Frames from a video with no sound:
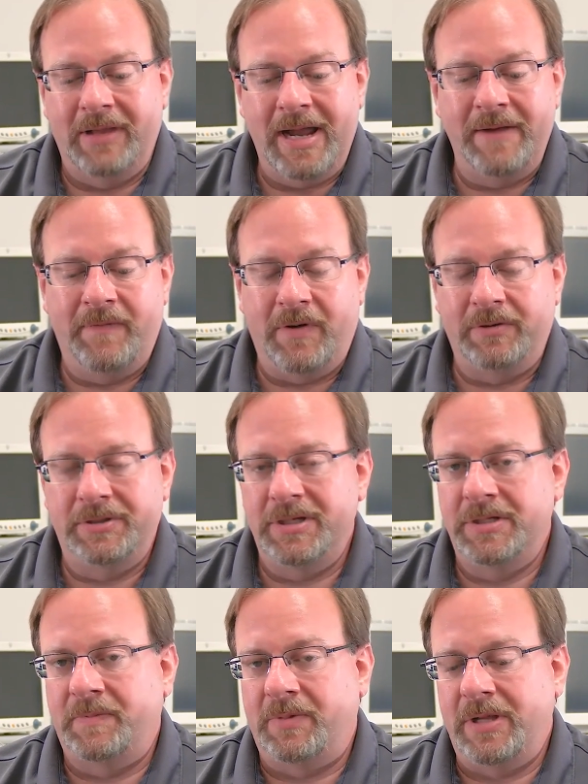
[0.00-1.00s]
line
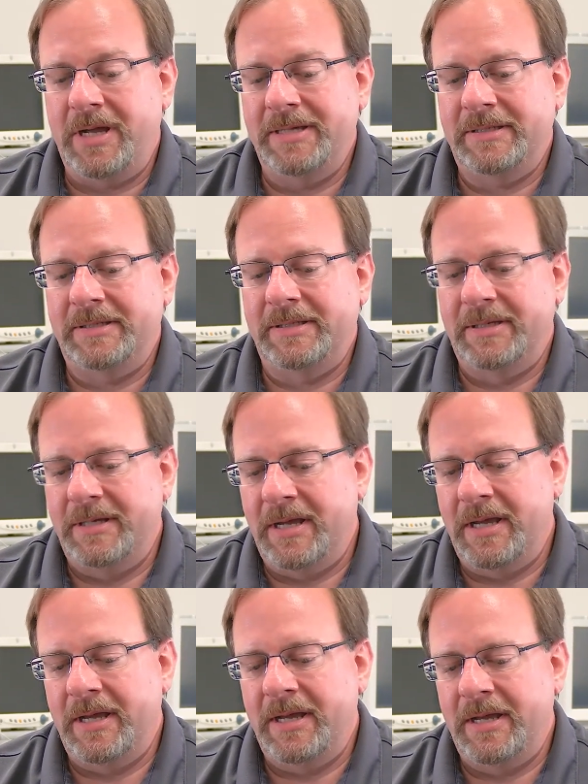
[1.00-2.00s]
voltage plus
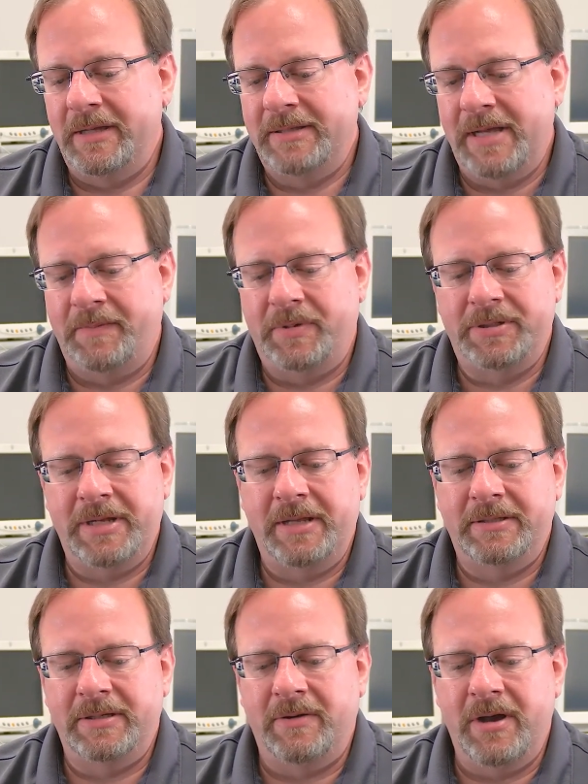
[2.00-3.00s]
uh, ten percent.